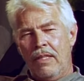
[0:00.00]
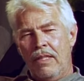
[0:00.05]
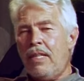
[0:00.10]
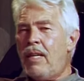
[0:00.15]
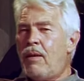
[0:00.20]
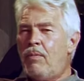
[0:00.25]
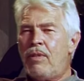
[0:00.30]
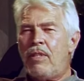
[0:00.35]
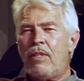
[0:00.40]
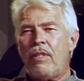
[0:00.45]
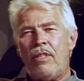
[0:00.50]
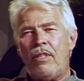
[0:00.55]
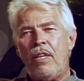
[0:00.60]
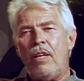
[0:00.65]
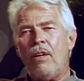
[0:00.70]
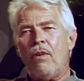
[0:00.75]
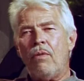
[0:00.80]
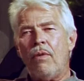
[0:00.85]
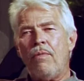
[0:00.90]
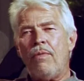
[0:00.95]
he was a
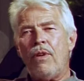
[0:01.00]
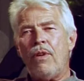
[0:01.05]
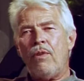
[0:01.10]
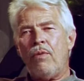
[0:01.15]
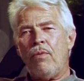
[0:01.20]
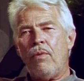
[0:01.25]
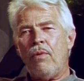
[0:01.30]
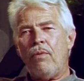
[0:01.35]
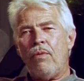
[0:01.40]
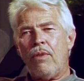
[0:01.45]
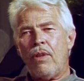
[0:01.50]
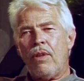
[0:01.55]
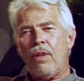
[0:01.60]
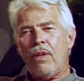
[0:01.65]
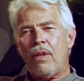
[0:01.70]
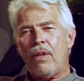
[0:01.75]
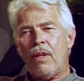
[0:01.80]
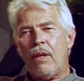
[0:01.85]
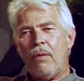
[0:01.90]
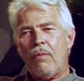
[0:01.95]
seeker of the truth.
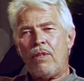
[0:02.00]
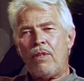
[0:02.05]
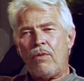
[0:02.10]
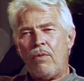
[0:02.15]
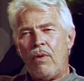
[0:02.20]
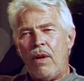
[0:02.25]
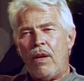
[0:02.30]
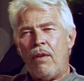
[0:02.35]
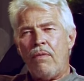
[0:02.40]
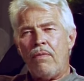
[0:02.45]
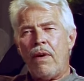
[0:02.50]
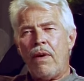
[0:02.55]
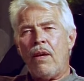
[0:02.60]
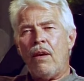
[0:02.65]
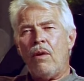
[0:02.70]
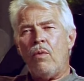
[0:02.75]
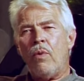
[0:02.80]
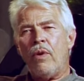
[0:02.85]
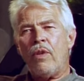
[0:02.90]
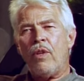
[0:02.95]
He was trying to find
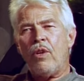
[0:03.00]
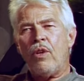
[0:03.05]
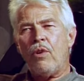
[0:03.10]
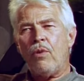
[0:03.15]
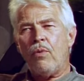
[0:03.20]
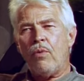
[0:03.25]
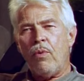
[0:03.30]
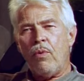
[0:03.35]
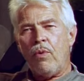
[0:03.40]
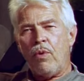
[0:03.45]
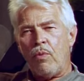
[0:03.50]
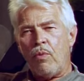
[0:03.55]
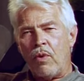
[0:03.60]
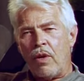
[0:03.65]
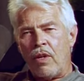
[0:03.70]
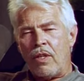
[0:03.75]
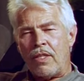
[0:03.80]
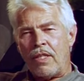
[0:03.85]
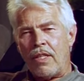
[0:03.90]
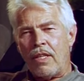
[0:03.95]
out what the truth
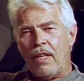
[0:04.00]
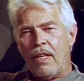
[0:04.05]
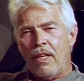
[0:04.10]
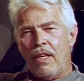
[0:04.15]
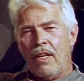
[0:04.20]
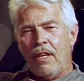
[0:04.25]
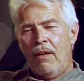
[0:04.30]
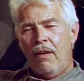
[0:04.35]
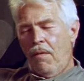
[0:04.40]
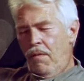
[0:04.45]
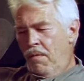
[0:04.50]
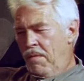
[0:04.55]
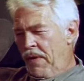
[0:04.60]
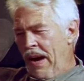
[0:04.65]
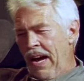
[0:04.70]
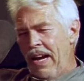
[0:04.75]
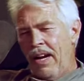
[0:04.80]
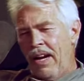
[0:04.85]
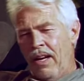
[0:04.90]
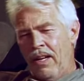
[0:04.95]
was.
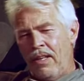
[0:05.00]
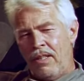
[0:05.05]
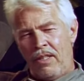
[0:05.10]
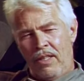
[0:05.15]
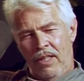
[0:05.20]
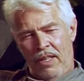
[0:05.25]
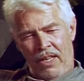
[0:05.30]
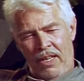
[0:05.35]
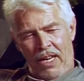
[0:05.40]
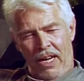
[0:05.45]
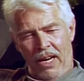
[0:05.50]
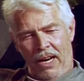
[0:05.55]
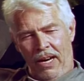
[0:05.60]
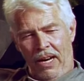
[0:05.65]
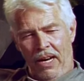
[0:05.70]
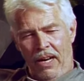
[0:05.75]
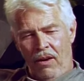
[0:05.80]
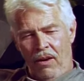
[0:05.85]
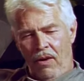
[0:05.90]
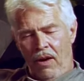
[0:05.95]
Violence and
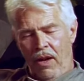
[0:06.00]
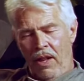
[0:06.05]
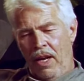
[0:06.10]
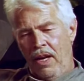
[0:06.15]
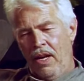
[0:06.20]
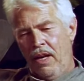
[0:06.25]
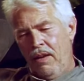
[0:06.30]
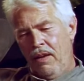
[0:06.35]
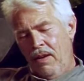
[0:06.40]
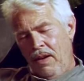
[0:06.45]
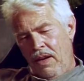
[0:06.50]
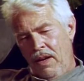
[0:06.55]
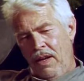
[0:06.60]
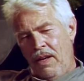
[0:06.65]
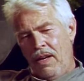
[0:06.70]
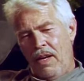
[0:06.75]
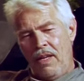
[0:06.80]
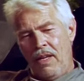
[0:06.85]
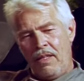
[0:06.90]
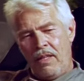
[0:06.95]
killing and all of that. And
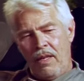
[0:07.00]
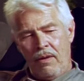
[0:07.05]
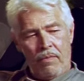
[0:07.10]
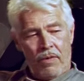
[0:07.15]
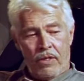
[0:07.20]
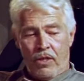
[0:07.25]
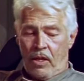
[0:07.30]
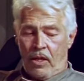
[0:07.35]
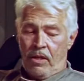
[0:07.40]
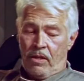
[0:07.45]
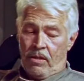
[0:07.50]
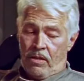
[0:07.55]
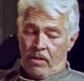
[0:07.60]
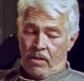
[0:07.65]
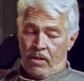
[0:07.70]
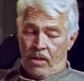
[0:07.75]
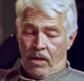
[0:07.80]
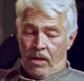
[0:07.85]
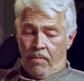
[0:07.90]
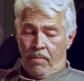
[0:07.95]
I said, Jesus,
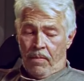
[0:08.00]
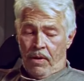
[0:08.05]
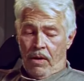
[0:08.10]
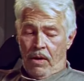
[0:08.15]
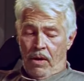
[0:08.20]
Sam,